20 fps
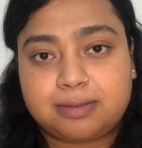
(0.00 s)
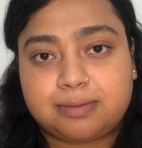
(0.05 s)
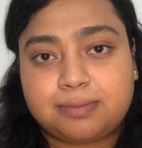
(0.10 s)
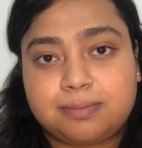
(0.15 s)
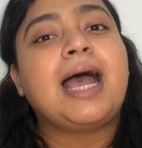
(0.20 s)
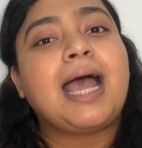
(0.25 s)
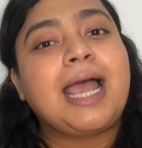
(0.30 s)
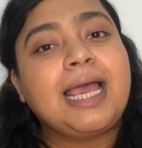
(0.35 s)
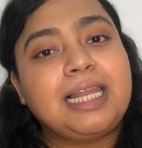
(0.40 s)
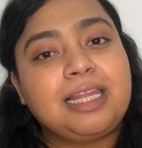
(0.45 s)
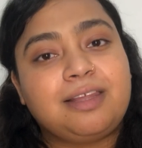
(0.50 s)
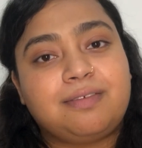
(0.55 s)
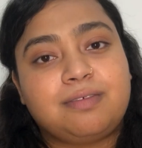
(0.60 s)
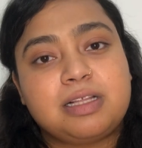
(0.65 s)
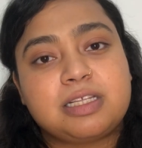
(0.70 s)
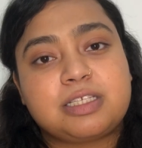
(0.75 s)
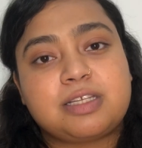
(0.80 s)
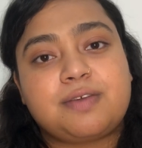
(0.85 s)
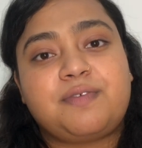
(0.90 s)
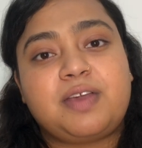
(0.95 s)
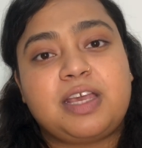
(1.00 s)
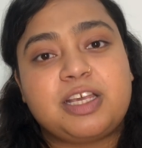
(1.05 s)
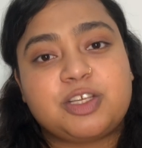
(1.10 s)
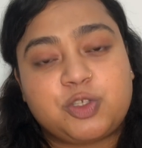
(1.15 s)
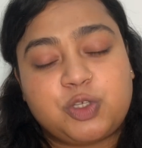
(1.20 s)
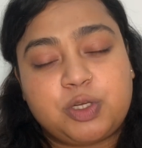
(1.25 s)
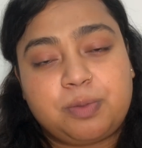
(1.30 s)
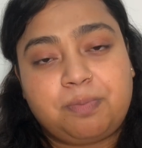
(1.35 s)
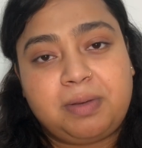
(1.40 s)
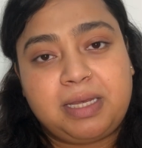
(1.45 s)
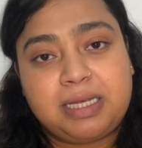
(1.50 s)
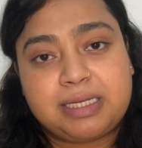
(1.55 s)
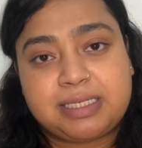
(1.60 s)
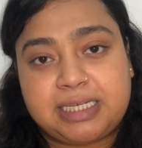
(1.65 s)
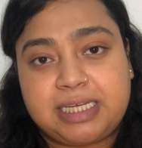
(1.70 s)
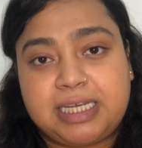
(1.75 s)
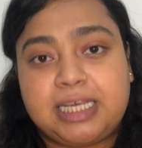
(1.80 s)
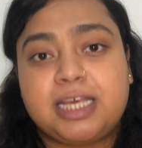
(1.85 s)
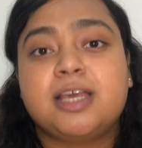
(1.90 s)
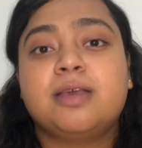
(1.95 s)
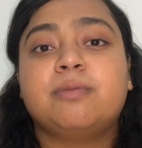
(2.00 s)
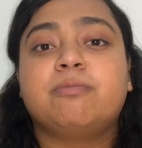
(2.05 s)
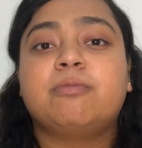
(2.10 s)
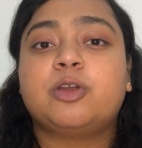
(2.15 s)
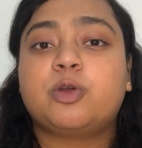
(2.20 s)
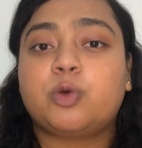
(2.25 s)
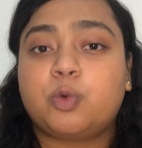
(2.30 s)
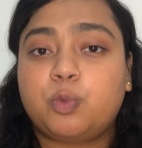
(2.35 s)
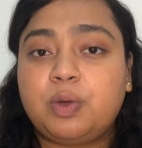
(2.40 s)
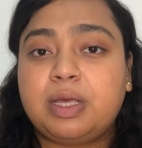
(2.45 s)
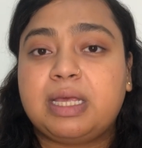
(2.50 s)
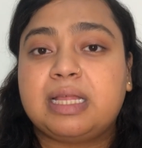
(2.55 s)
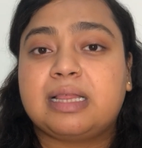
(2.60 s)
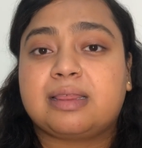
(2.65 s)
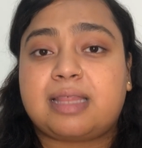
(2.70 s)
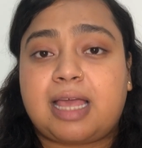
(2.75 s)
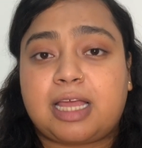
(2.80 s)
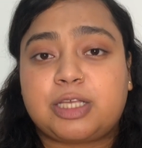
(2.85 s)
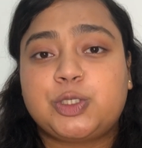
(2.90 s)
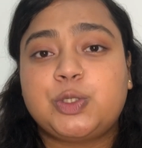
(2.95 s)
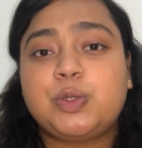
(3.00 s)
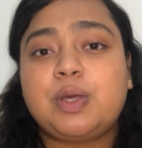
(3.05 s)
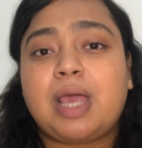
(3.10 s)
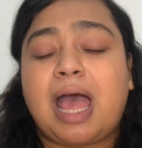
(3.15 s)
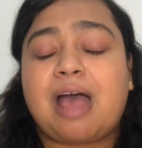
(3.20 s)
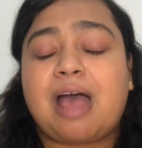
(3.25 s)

High levels of SGPT will reveal that you